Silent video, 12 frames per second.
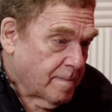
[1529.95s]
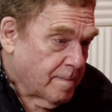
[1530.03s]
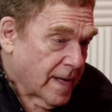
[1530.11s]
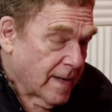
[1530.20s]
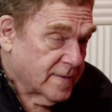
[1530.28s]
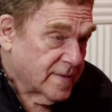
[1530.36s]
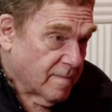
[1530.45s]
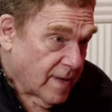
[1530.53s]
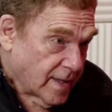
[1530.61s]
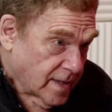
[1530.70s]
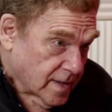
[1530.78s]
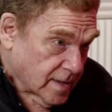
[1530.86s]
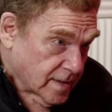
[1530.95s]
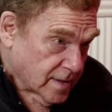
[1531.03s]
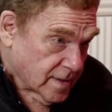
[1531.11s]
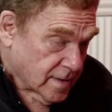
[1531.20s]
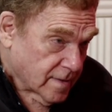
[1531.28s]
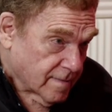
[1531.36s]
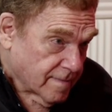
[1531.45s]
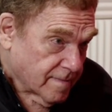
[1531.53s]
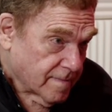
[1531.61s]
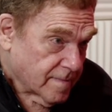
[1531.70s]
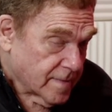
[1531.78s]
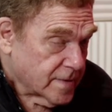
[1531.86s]
Bob Zemeckis
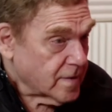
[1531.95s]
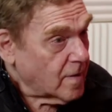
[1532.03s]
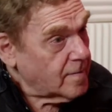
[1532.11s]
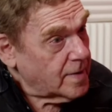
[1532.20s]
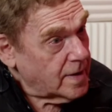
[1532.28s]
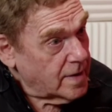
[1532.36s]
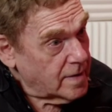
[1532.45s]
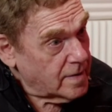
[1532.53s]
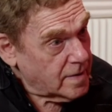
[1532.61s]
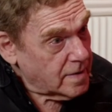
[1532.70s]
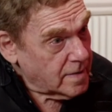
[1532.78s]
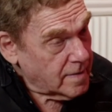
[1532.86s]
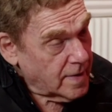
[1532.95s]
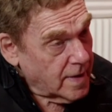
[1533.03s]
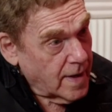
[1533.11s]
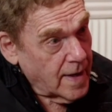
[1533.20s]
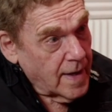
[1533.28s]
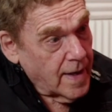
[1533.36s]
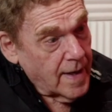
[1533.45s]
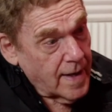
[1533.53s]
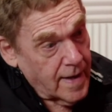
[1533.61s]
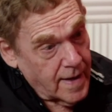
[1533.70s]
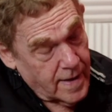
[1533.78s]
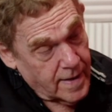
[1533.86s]
saw me here,
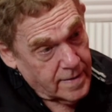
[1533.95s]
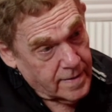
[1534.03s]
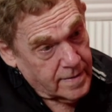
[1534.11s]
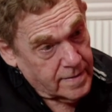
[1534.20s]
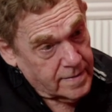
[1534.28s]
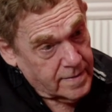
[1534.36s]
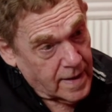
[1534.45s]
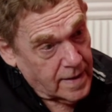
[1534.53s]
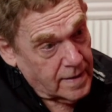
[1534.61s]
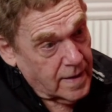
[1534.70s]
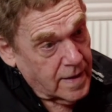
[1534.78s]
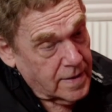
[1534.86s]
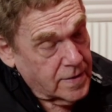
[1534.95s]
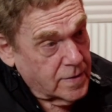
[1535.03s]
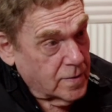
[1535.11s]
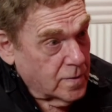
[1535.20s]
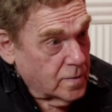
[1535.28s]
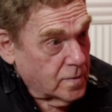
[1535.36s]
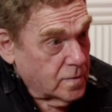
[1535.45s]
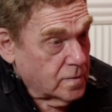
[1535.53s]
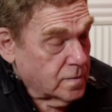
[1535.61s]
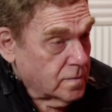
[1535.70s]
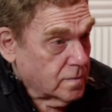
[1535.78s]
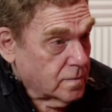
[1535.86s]
and that led
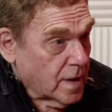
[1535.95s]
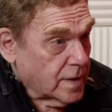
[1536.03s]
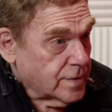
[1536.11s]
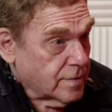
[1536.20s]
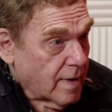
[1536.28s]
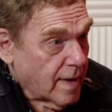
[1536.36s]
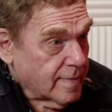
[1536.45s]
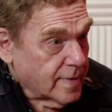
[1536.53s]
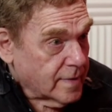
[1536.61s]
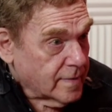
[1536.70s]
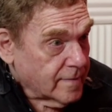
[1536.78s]
to Roger Rabbit.